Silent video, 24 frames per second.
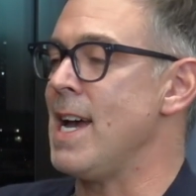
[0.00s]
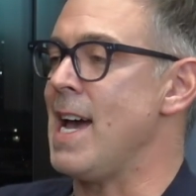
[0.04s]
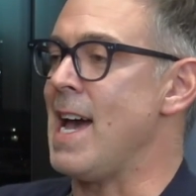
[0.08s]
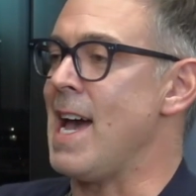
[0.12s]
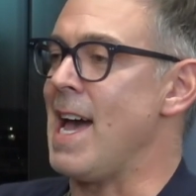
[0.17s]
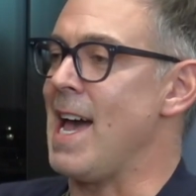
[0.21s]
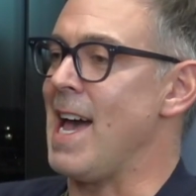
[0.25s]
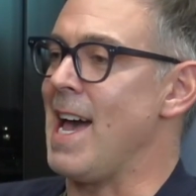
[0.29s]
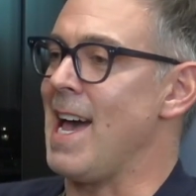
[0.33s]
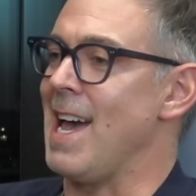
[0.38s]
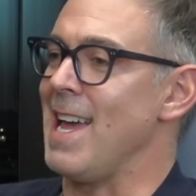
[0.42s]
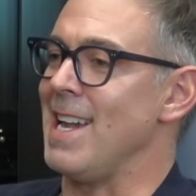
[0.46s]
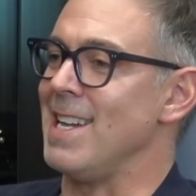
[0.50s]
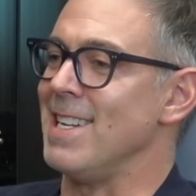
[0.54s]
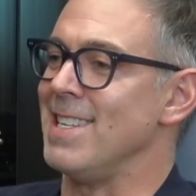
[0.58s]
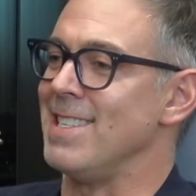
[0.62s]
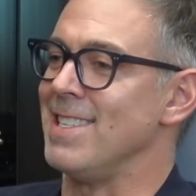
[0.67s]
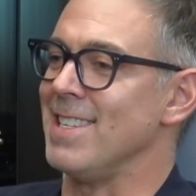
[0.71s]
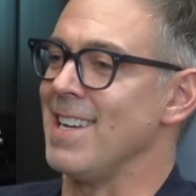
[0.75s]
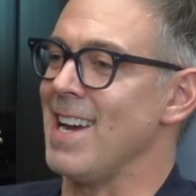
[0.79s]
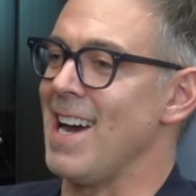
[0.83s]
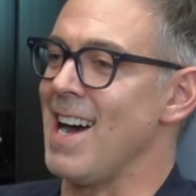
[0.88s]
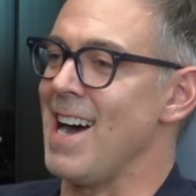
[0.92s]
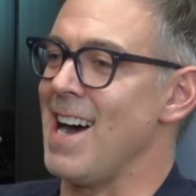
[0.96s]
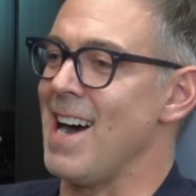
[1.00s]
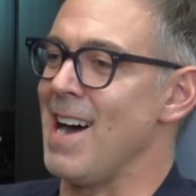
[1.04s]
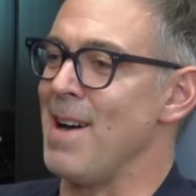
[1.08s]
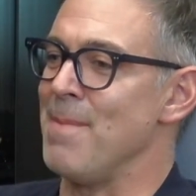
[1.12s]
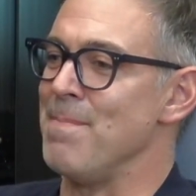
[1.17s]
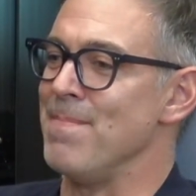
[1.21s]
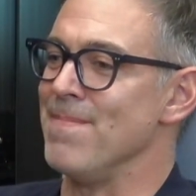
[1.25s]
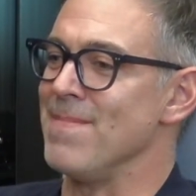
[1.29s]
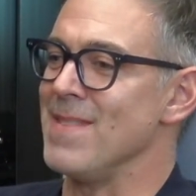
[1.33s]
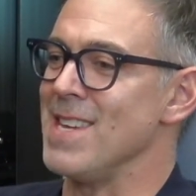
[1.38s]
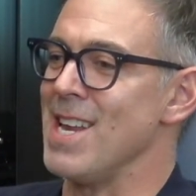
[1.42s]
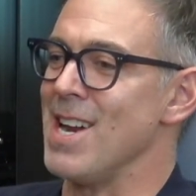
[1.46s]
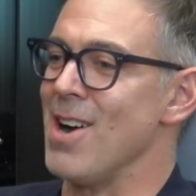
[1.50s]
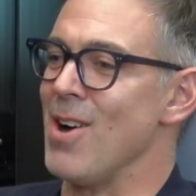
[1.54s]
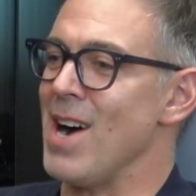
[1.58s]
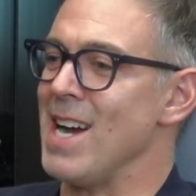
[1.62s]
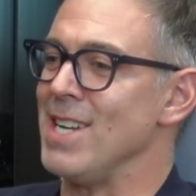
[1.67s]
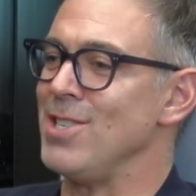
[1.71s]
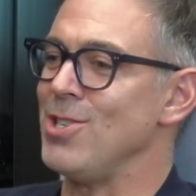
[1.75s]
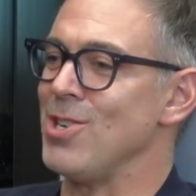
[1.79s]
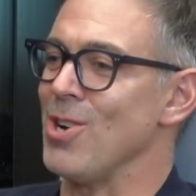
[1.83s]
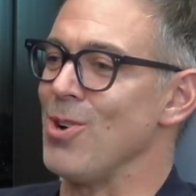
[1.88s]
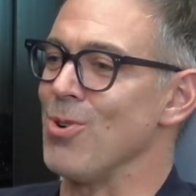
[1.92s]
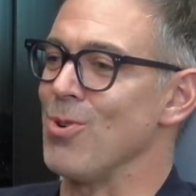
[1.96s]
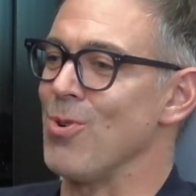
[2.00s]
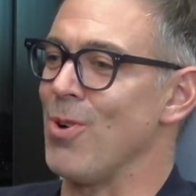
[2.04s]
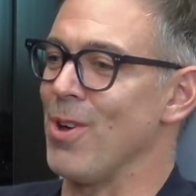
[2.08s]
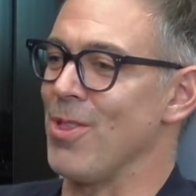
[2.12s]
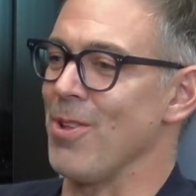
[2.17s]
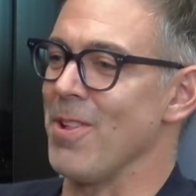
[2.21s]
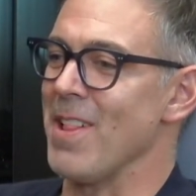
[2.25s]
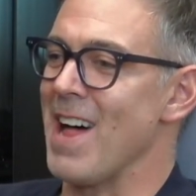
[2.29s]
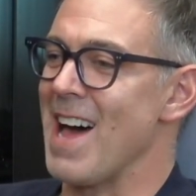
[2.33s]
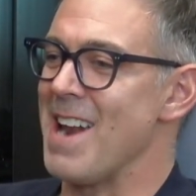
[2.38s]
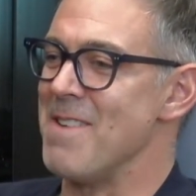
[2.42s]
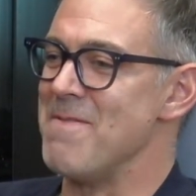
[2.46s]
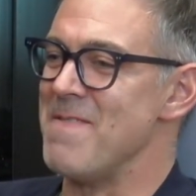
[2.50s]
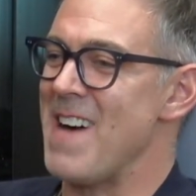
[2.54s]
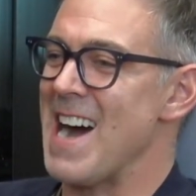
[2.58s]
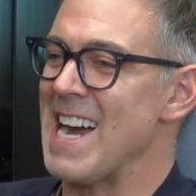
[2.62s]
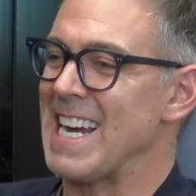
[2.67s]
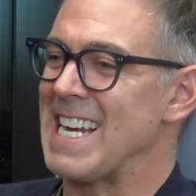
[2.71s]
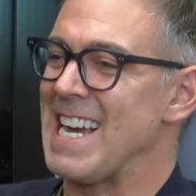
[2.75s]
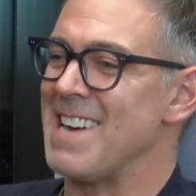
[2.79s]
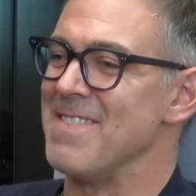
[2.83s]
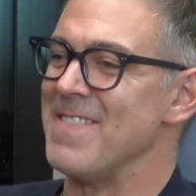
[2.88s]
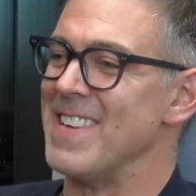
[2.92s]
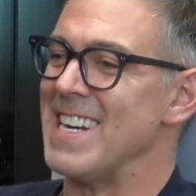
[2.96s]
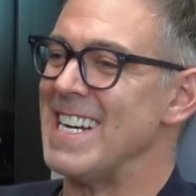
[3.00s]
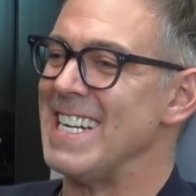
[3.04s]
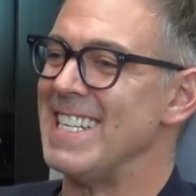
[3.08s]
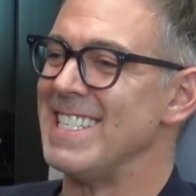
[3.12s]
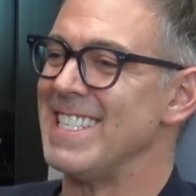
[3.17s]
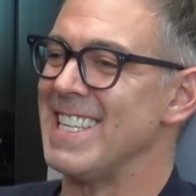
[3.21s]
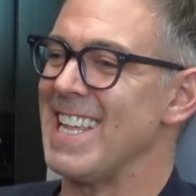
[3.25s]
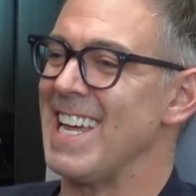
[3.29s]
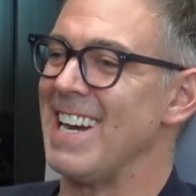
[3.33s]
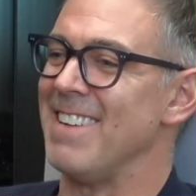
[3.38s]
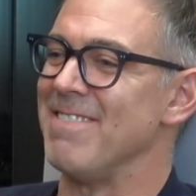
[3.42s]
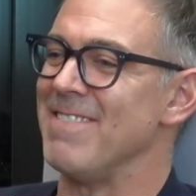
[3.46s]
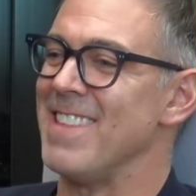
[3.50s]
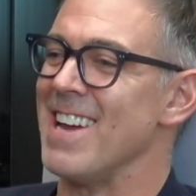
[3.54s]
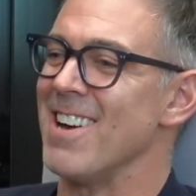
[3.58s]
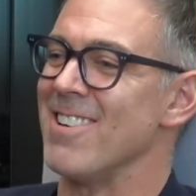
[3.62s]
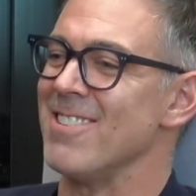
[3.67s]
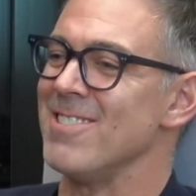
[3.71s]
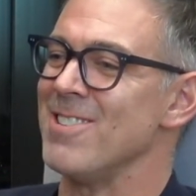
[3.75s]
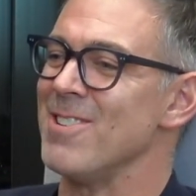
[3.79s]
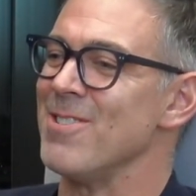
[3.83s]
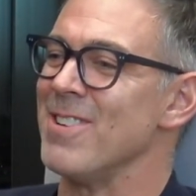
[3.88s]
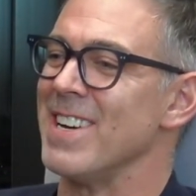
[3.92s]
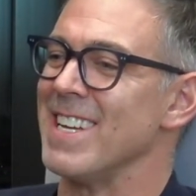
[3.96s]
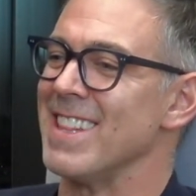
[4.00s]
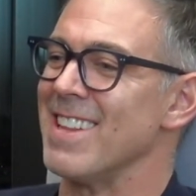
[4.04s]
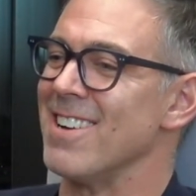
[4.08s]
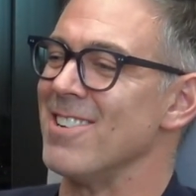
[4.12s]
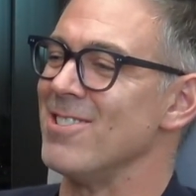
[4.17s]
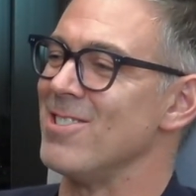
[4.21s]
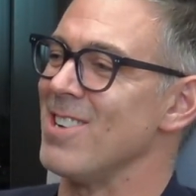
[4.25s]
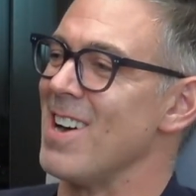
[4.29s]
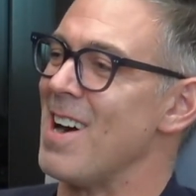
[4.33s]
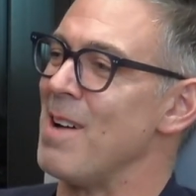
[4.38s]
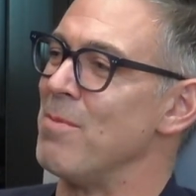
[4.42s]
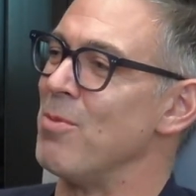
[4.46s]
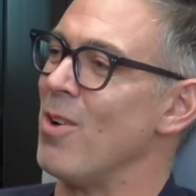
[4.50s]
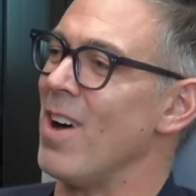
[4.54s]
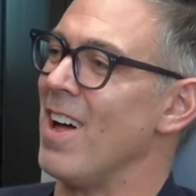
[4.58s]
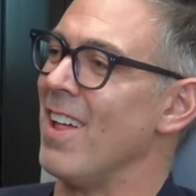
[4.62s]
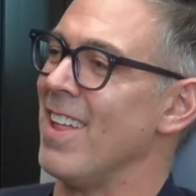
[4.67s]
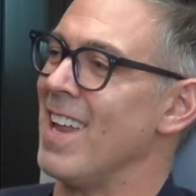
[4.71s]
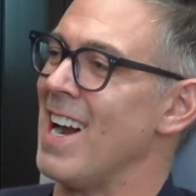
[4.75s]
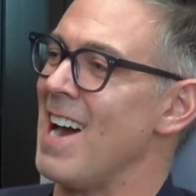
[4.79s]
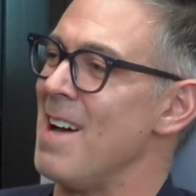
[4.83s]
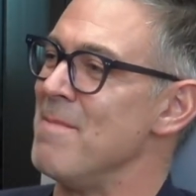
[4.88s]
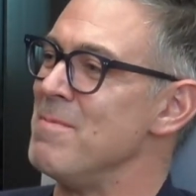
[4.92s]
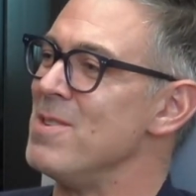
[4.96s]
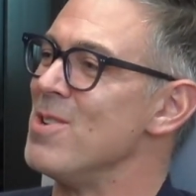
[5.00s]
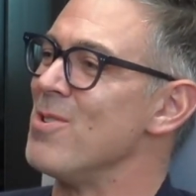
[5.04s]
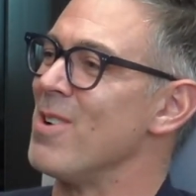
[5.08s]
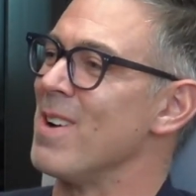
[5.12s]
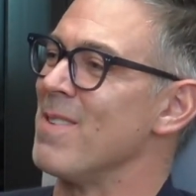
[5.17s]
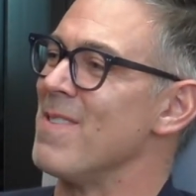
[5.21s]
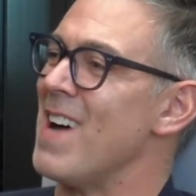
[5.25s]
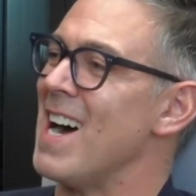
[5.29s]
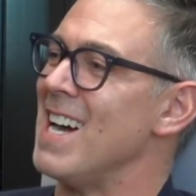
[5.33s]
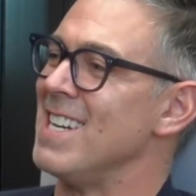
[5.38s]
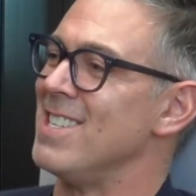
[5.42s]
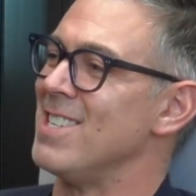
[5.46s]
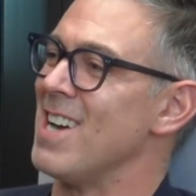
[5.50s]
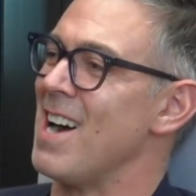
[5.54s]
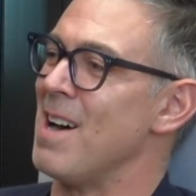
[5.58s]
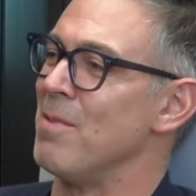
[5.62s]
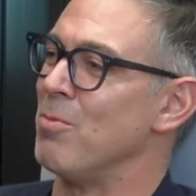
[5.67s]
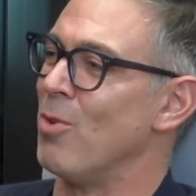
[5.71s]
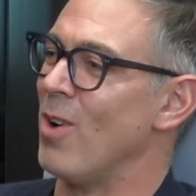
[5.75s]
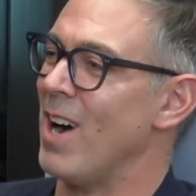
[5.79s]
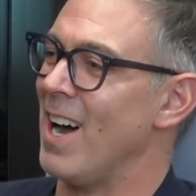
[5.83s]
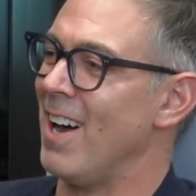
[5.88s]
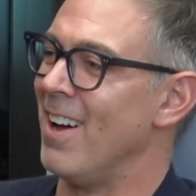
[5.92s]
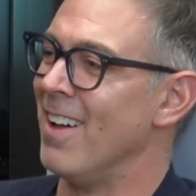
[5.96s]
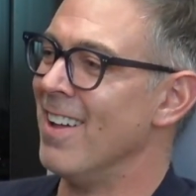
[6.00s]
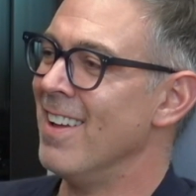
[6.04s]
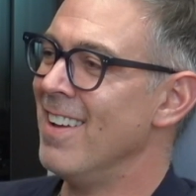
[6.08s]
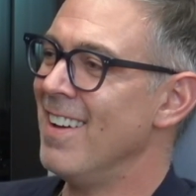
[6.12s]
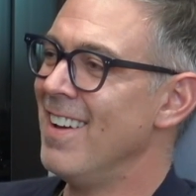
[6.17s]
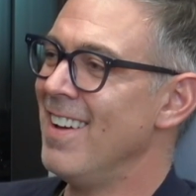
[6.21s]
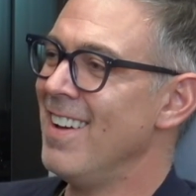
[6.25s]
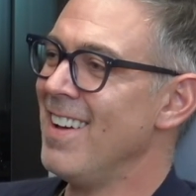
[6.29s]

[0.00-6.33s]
And, I joke with a lot of my companies that if they're doing their job well and I'm doing my job well,